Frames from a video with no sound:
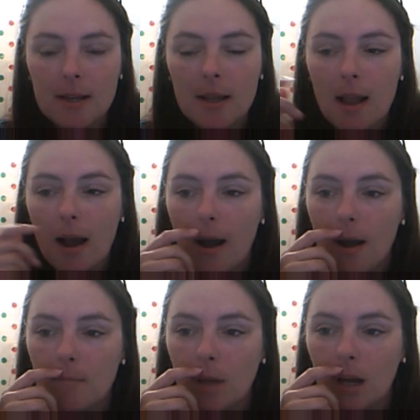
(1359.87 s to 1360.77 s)

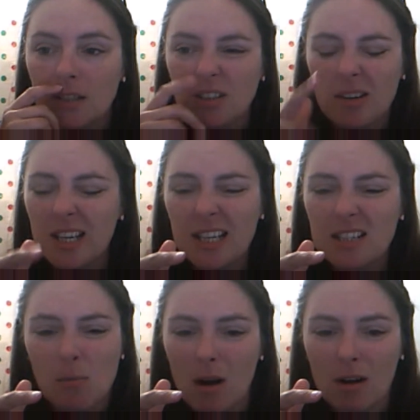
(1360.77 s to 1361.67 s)
Like, I don't eat
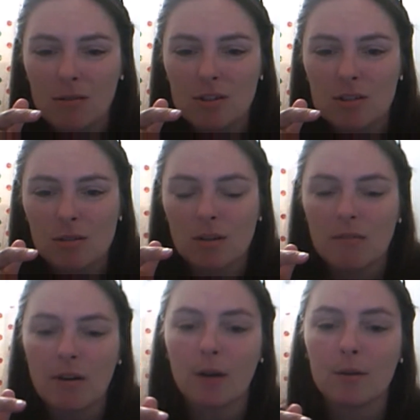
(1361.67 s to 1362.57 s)
tomatoes just on their
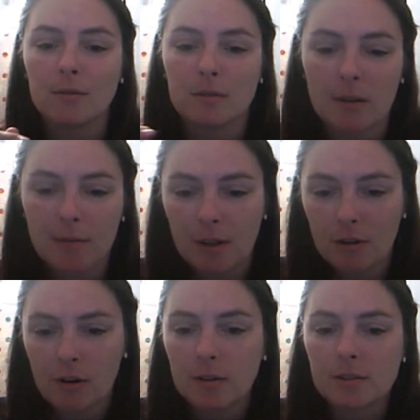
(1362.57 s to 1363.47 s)
own. I think they're
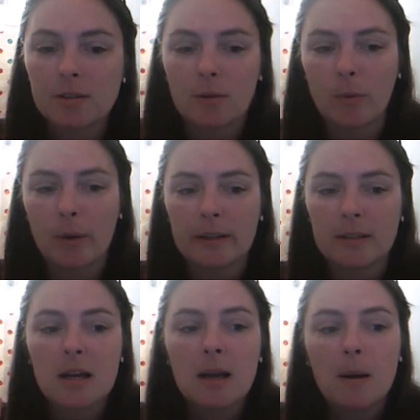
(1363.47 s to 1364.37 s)
gross or weird.
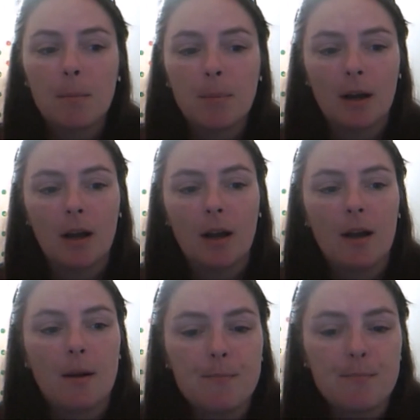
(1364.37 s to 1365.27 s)
But
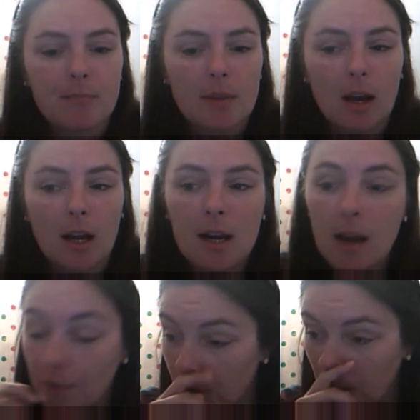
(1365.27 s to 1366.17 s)
I
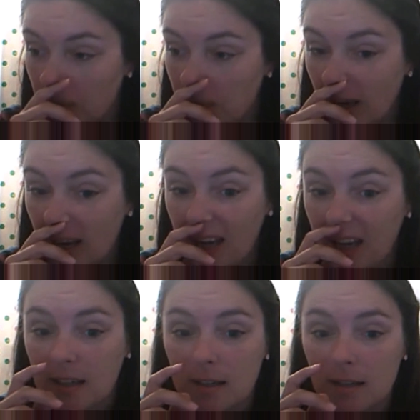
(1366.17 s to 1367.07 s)
love them
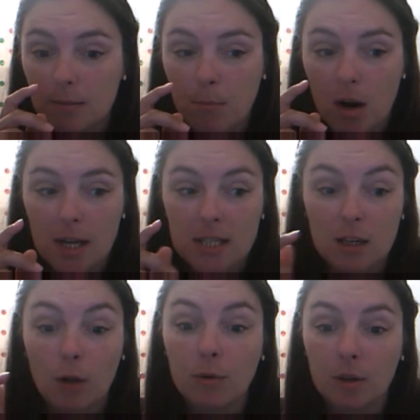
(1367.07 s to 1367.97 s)
in my
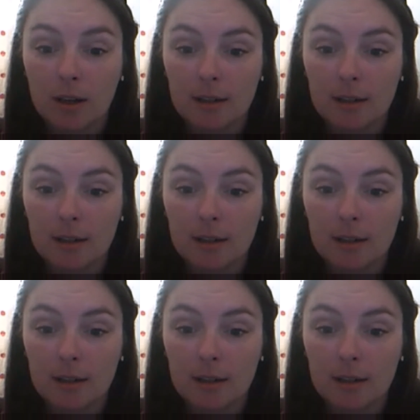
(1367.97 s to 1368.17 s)
slow cooker.